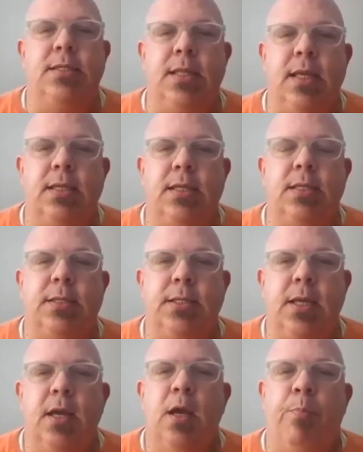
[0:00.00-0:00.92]
that
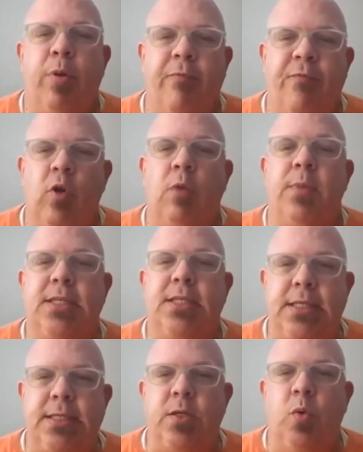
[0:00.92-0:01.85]

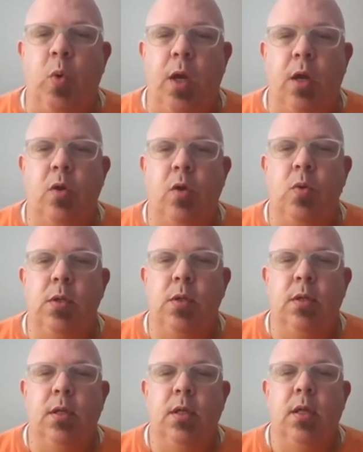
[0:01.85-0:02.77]
performances grow,
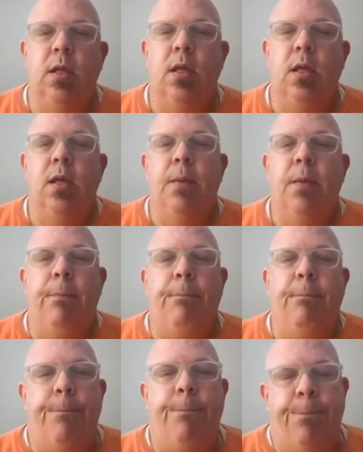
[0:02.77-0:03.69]

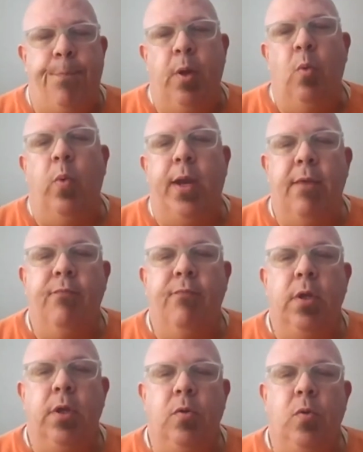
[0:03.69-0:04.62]
but whatever
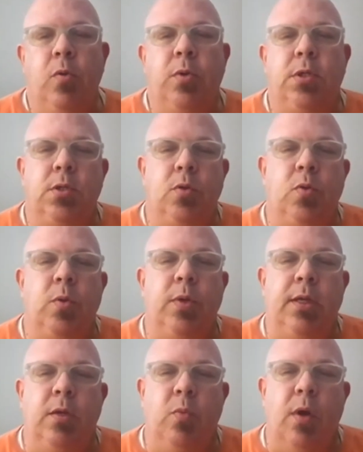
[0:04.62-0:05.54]
you do
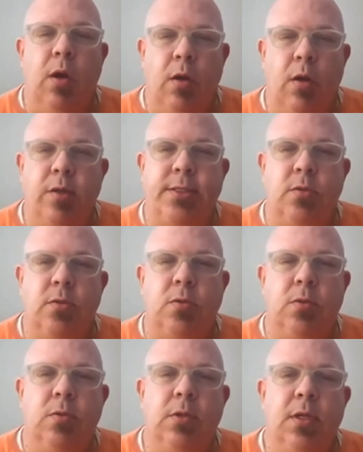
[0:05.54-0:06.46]
in
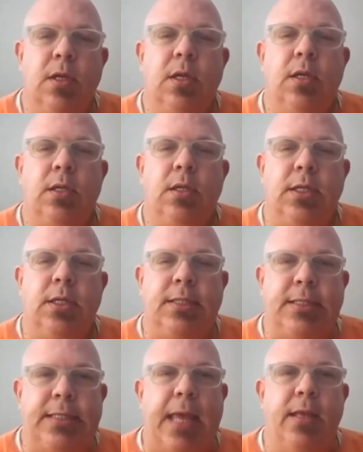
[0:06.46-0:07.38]
rehearsal to
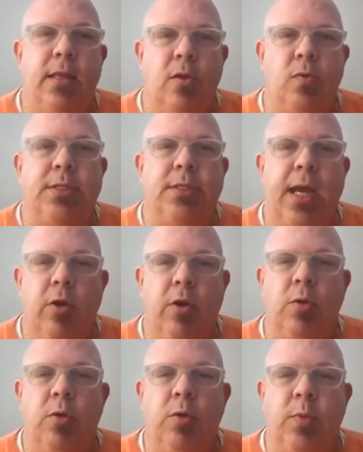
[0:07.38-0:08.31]
set those
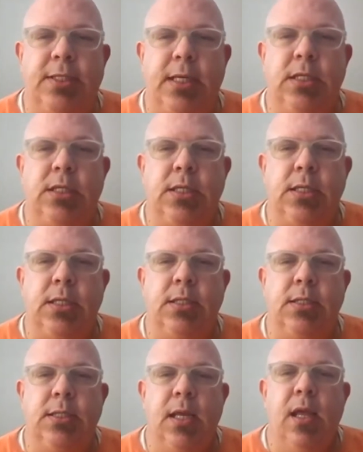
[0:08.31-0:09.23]

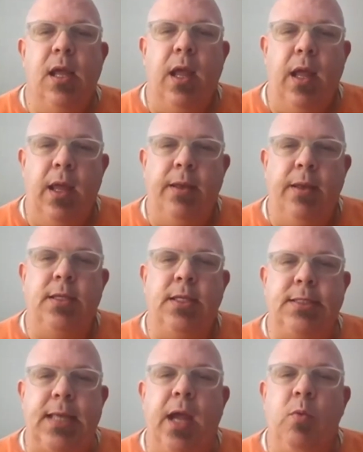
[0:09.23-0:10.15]
characterizations and
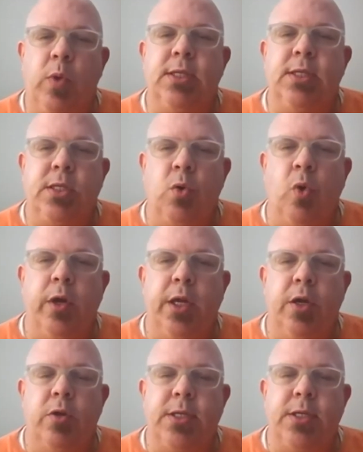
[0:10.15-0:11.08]
decide which story
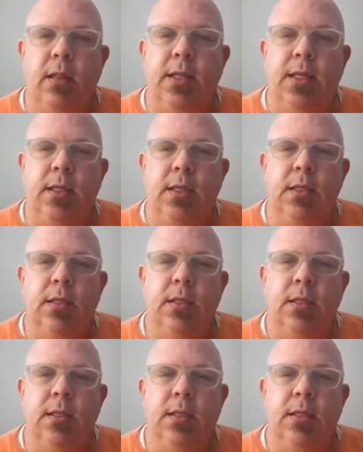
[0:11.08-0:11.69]
you're telling,